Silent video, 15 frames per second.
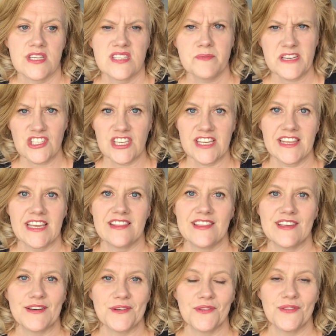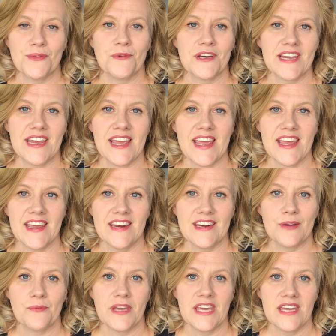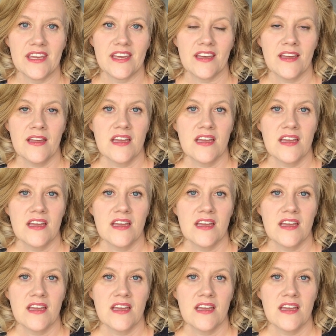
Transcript: especially like the, the what I ate in a week